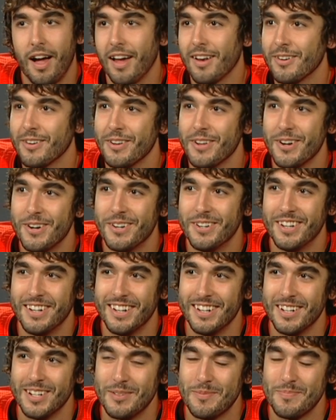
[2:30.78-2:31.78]
I don't
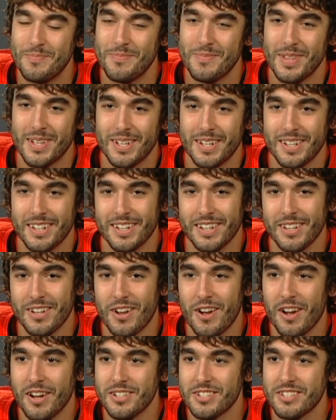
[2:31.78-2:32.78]
know. You
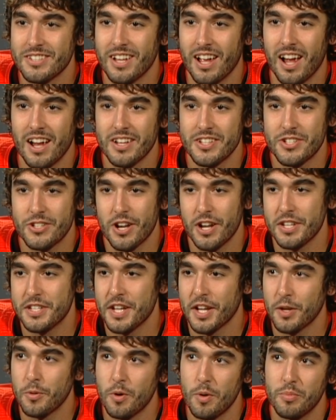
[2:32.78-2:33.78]
know, I just try to
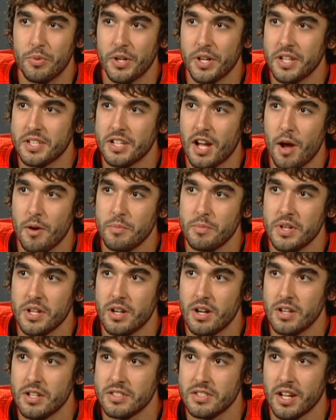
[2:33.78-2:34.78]
take it one play at a time, to be
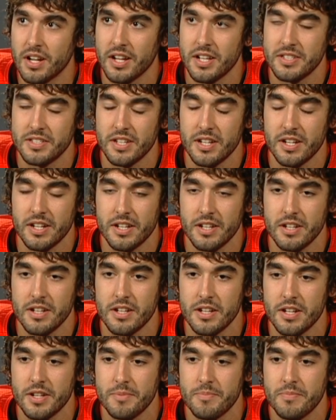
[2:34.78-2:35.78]
honest, like I said. And,
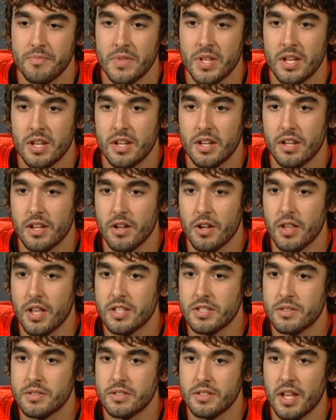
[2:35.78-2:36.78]
you know,
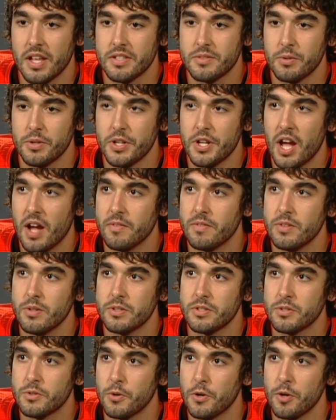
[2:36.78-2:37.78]
that's what you have to do
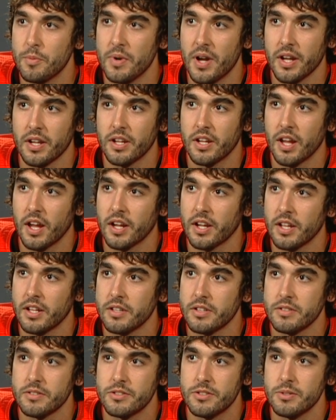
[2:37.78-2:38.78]
as a quarterback. You can't
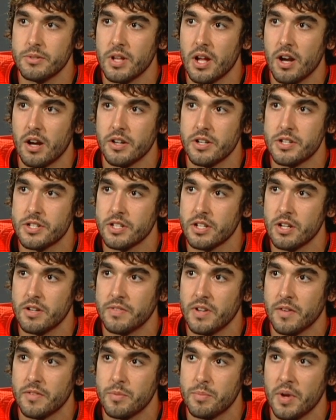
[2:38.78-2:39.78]
get too down on
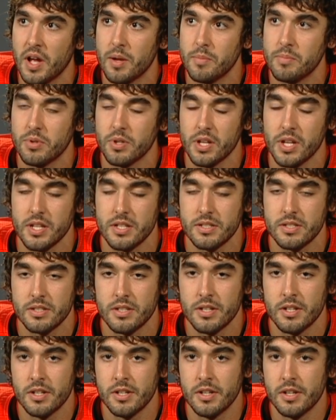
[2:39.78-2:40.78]
yourself after bad plays.
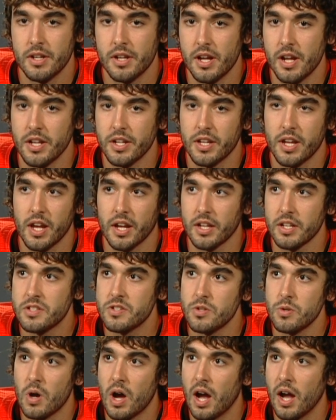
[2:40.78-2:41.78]
And you can't get
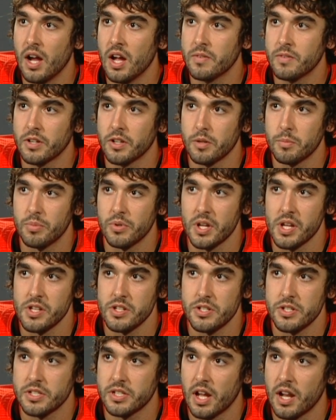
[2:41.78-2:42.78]
too high after good plays.
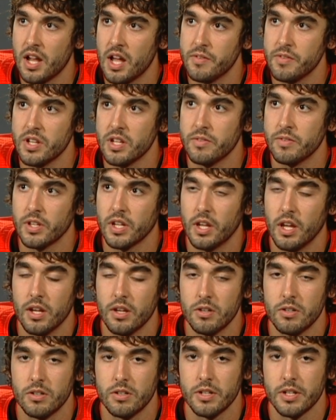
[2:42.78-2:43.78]
You just got to have an even
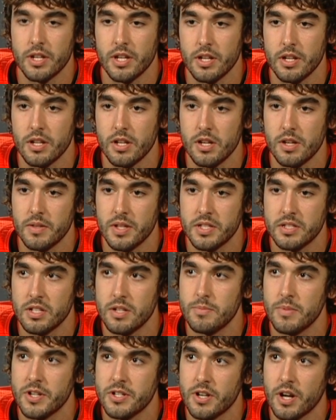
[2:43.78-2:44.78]
keel, and that's
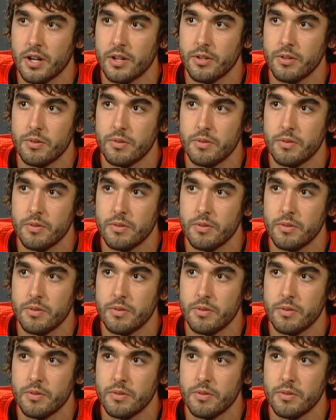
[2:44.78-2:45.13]
something I try to do.